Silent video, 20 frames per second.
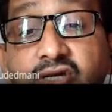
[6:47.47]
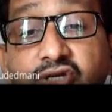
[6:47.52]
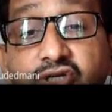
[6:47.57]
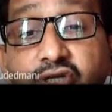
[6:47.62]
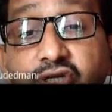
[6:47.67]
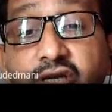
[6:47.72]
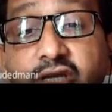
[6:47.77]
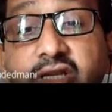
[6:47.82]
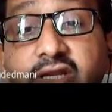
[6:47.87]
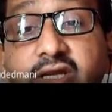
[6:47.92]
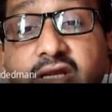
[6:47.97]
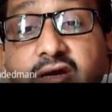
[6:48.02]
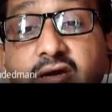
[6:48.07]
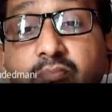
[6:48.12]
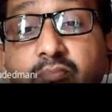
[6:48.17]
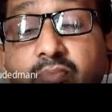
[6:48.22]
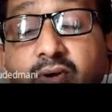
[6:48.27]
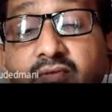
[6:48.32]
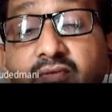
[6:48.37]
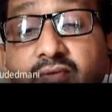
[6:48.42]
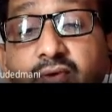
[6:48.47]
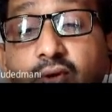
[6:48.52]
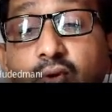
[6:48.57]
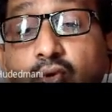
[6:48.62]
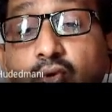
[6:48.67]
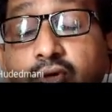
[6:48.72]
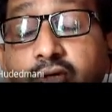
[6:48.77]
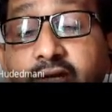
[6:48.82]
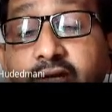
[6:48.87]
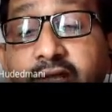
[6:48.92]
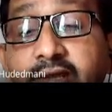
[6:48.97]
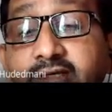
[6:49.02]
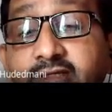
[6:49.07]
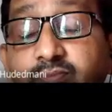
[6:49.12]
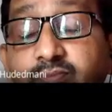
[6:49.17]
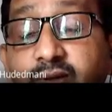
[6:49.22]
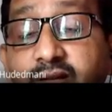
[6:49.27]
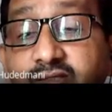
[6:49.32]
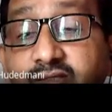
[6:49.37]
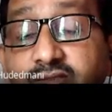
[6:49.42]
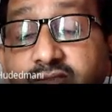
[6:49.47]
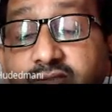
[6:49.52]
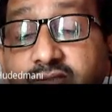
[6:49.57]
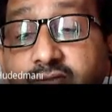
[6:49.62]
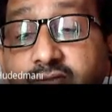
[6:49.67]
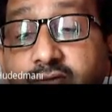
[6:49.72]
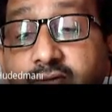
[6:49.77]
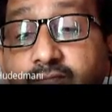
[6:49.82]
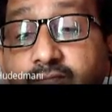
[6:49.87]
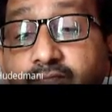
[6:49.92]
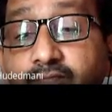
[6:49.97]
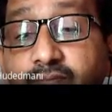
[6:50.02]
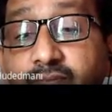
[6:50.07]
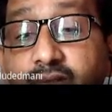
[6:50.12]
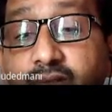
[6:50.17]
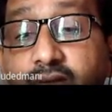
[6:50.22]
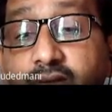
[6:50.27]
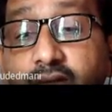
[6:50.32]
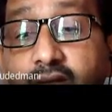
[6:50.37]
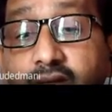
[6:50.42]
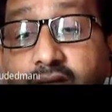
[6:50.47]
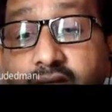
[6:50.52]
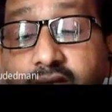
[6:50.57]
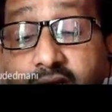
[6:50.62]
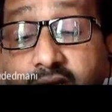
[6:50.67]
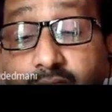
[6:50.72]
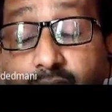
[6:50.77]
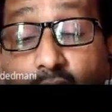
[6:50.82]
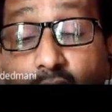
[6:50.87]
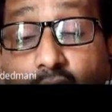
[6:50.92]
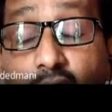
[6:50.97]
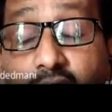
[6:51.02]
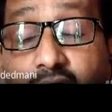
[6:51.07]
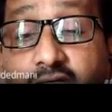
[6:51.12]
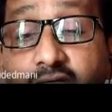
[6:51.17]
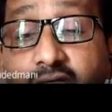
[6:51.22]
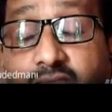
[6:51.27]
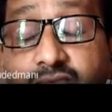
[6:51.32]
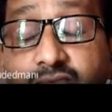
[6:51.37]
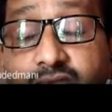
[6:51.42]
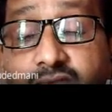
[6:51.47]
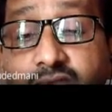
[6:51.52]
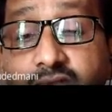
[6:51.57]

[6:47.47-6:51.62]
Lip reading: sharing up of load takes place? In broad terms,